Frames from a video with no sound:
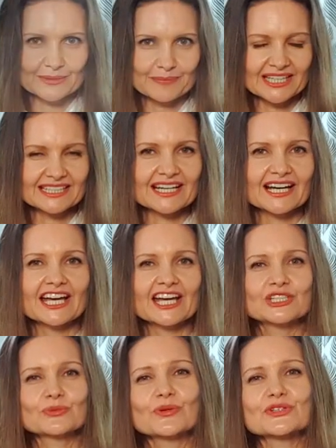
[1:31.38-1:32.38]
demeanor
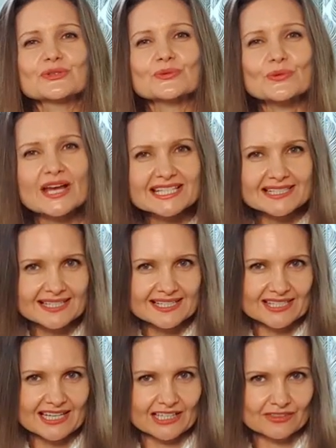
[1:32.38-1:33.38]
and was
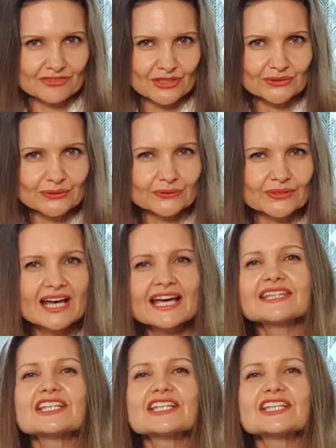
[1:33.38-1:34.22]
restless and vocal,